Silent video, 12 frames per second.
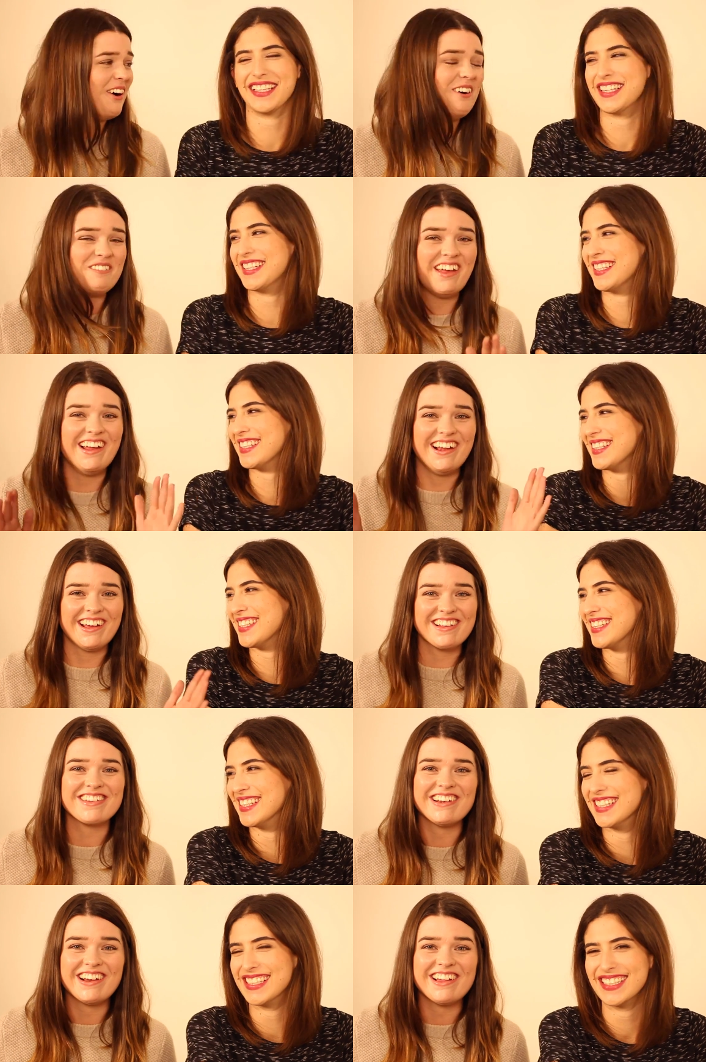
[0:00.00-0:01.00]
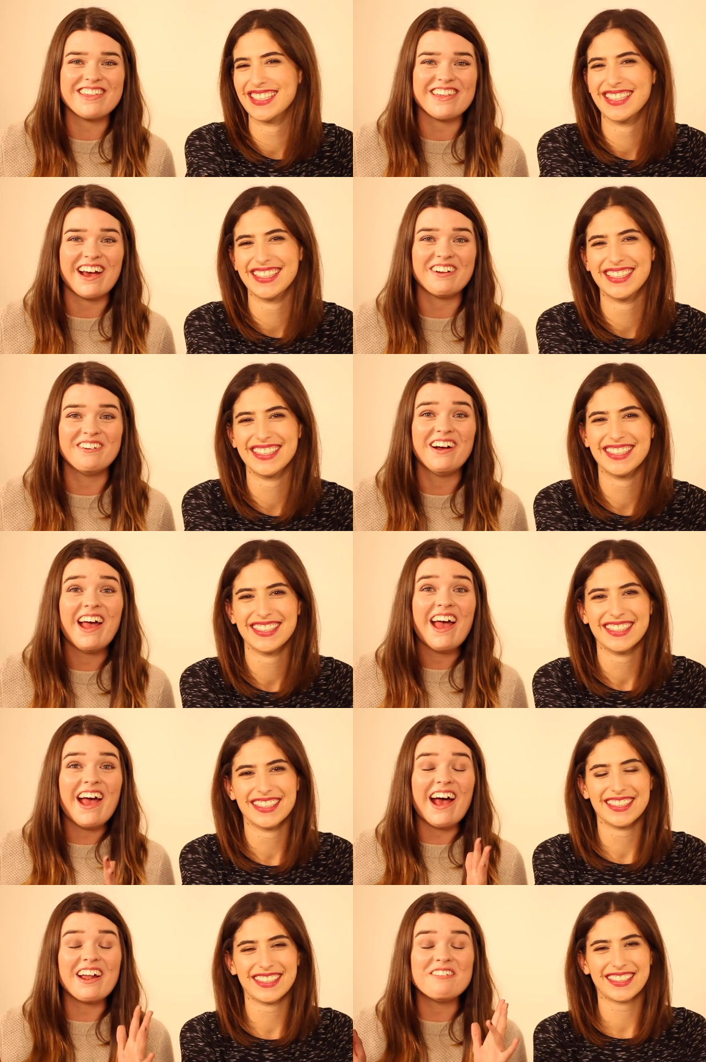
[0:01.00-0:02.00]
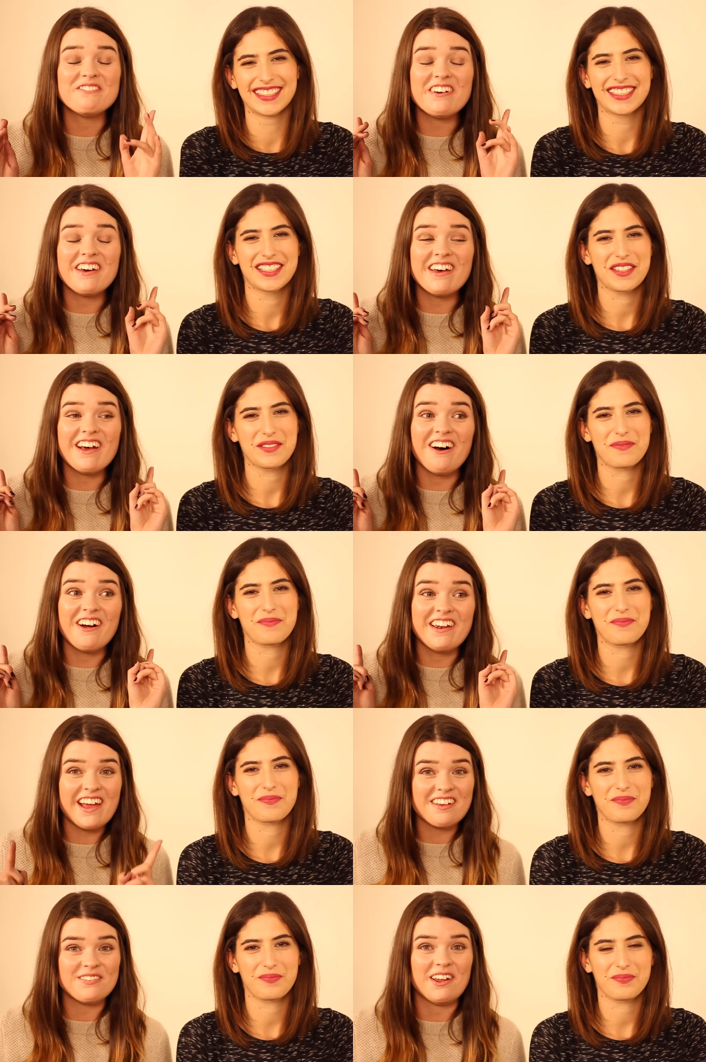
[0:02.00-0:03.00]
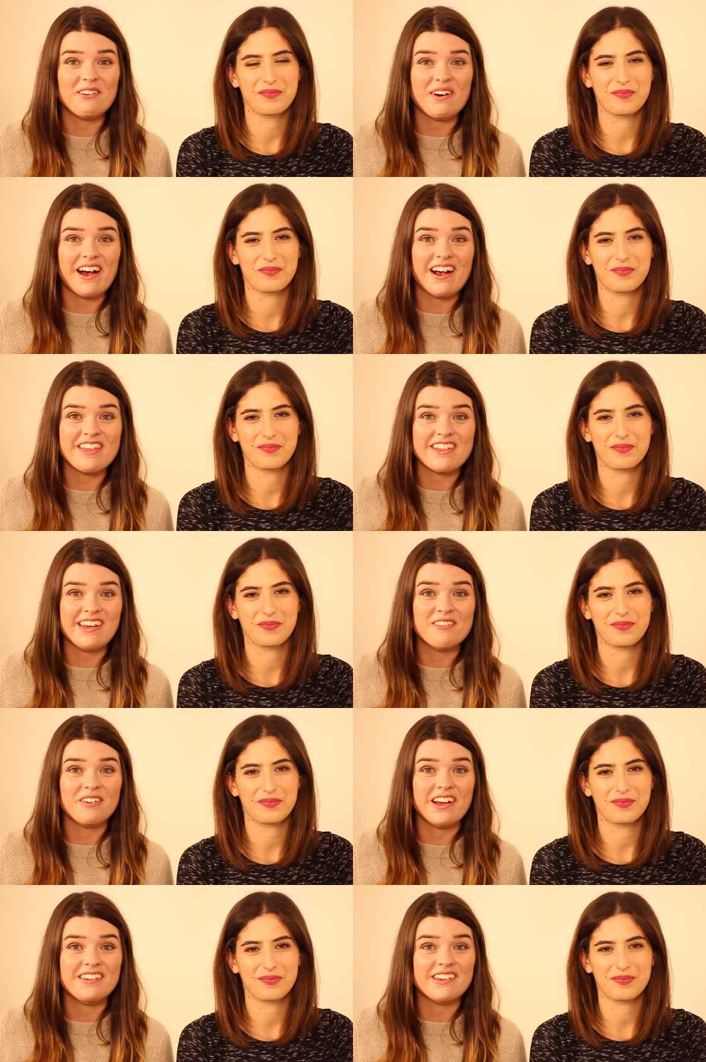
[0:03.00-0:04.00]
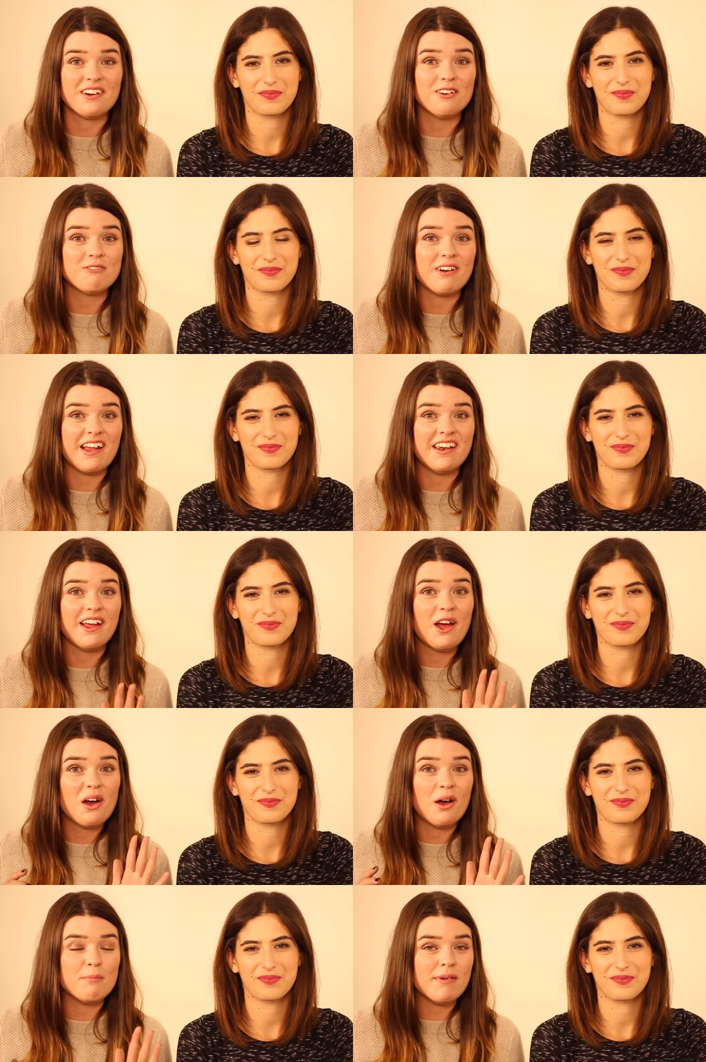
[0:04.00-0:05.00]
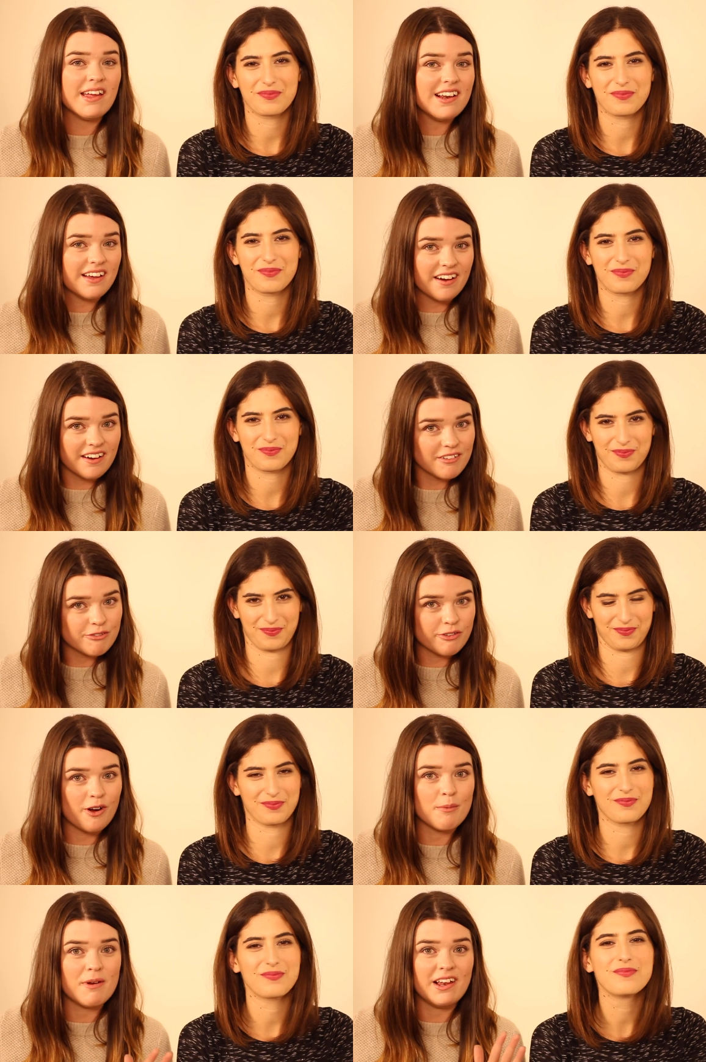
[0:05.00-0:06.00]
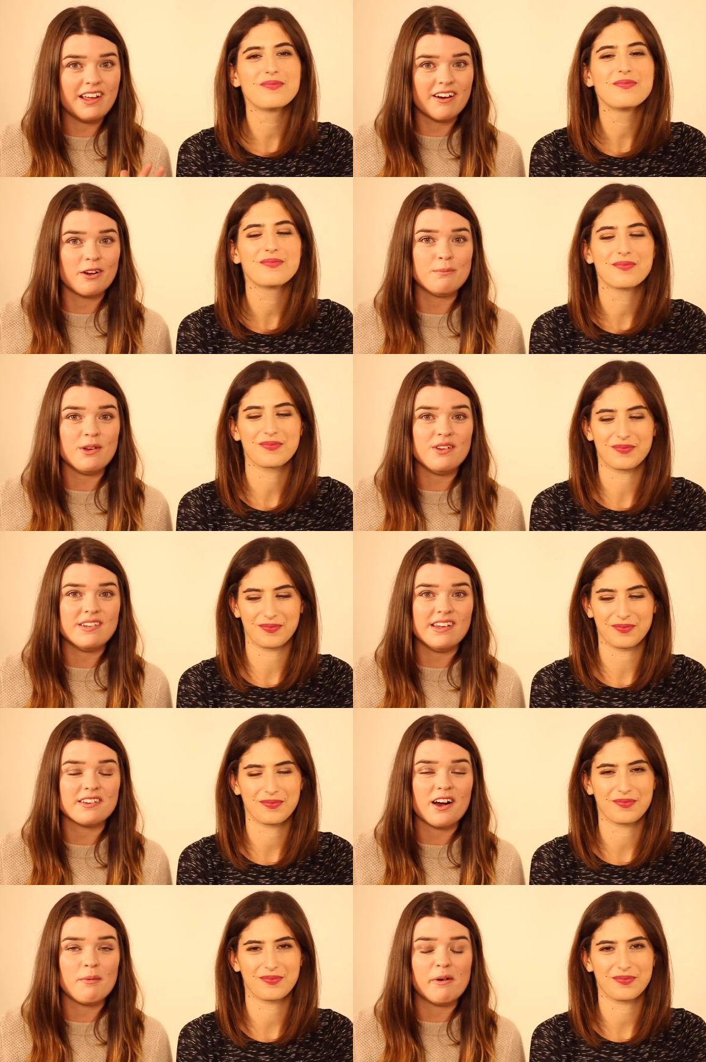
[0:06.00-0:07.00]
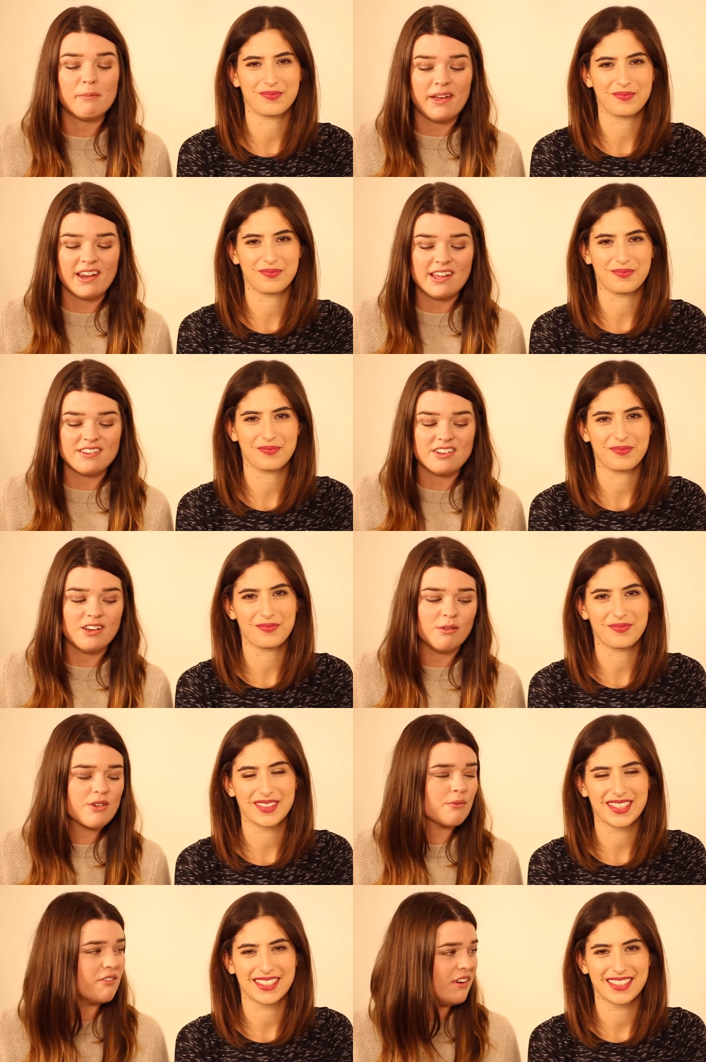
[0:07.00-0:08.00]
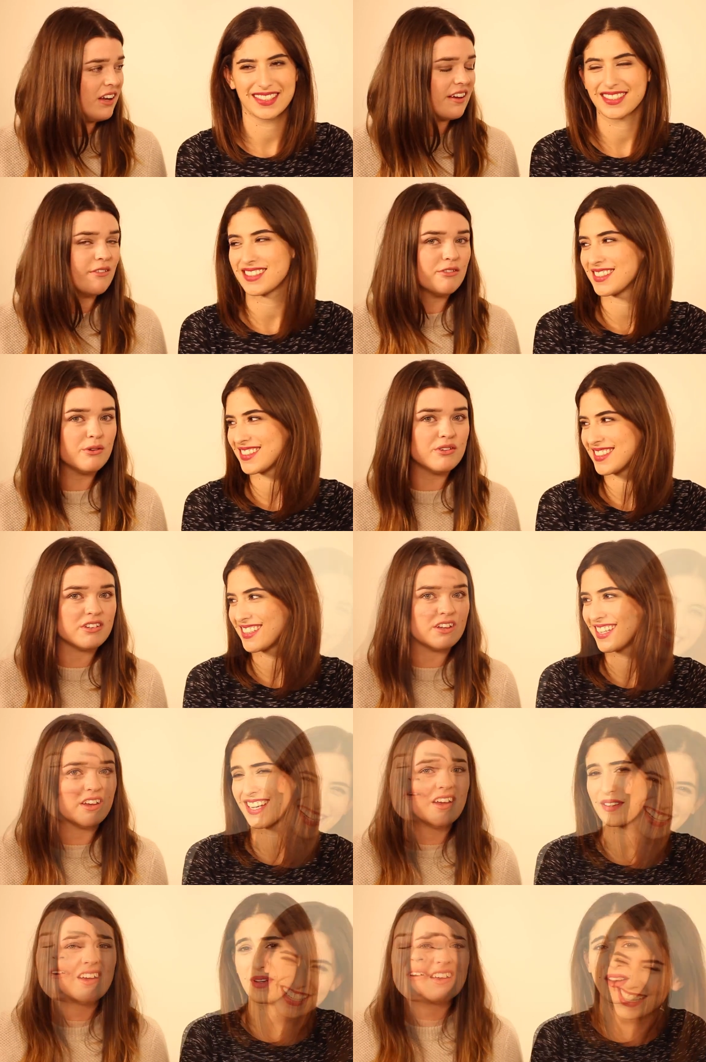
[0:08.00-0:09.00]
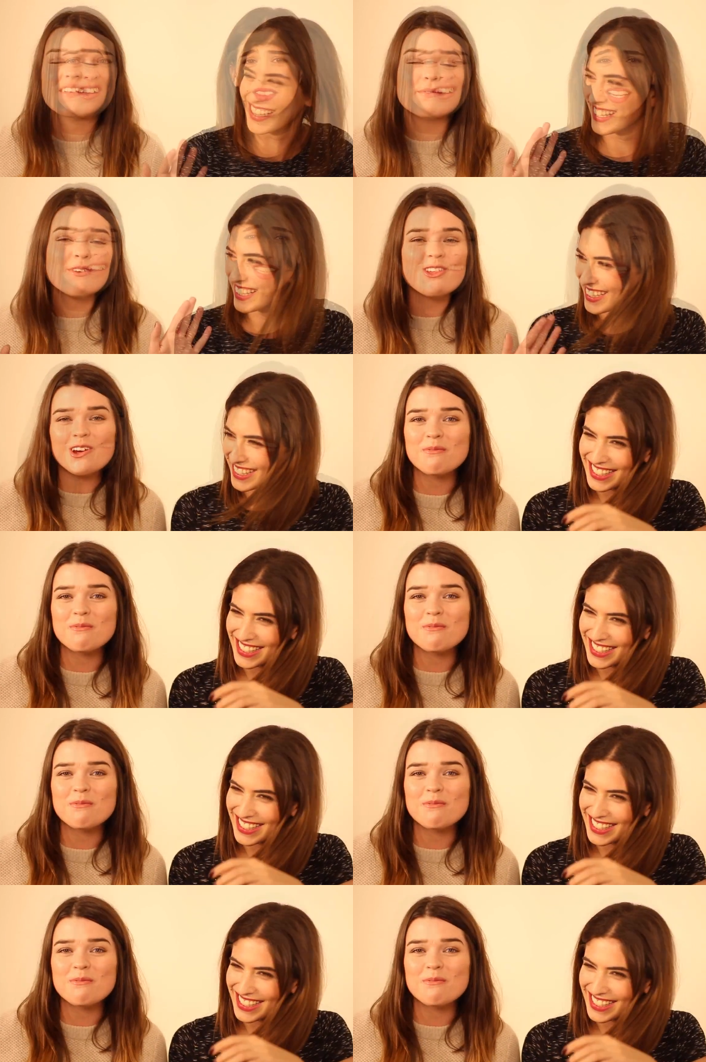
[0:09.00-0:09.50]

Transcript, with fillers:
Speaker 1: there will be links to Lily's channel. And for our next video, we're actually inviting our friend Amelia from Leon Beauty to come and be in it too, which we're really looking forward to. Yeah. It'll be Christmas